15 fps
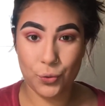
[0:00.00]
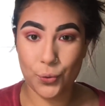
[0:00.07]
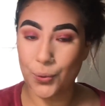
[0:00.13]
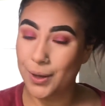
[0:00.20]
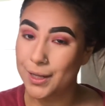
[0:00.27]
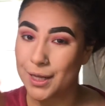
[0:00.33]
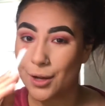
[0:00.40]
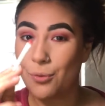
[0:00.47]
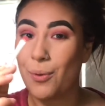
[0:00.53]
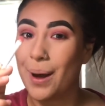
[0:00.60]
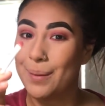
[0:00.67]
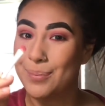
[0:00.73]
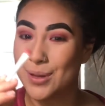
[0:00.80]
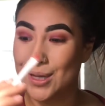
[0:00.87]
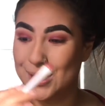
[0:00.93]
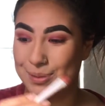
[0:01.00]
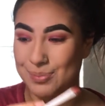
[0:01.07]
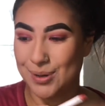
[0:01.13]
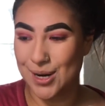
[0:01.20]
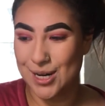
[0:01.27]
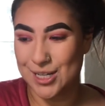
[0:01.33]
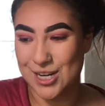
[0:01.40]
quickly wipe this
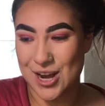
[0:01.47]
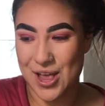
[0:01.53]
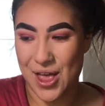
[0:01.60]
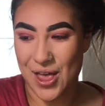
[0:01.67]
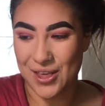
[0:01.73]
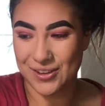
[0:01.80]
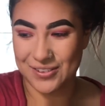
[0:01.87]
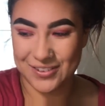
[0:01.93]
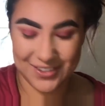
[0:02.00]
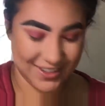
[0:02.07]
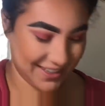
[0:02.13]
brush off.